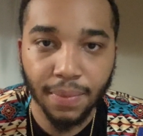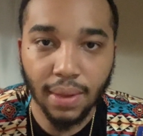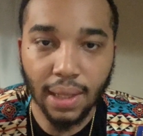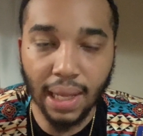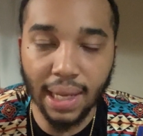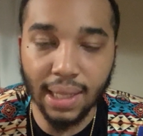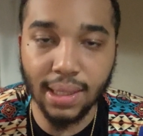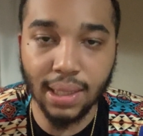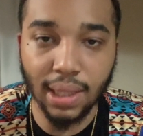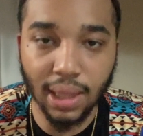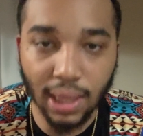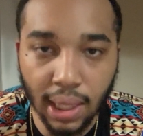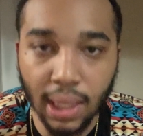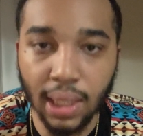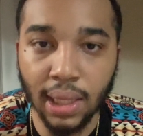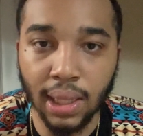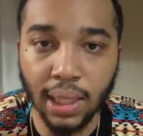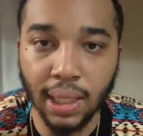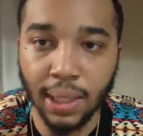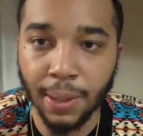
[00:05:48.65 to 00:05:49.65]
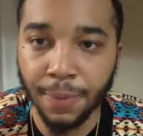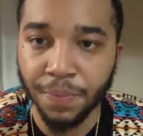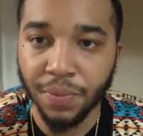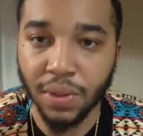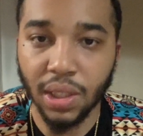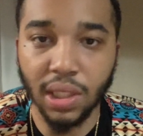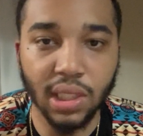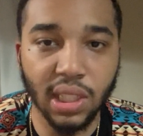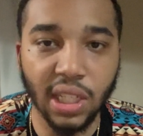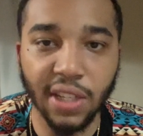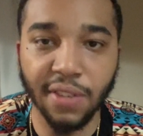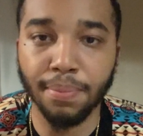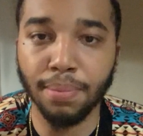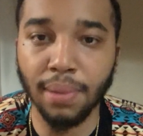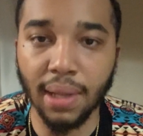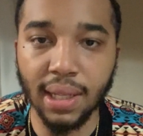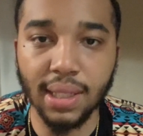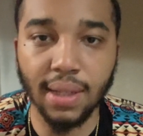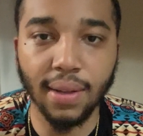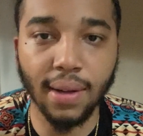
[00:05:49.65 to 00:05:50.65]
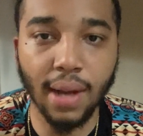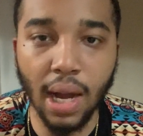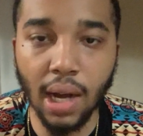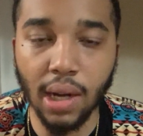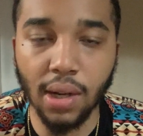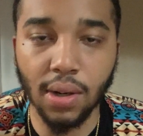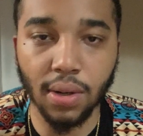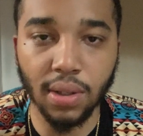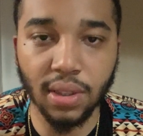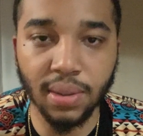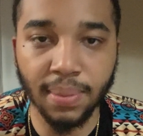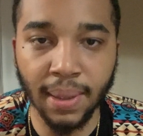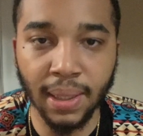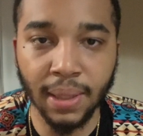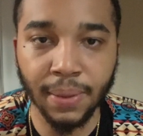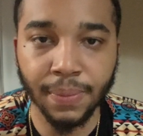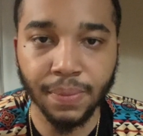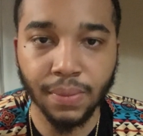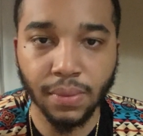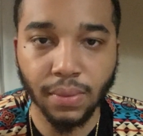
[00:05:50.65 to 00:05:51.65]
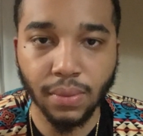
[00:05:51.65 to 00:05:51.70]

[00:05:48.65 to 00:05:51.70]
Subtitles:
That's literally the chief place of concourse, man.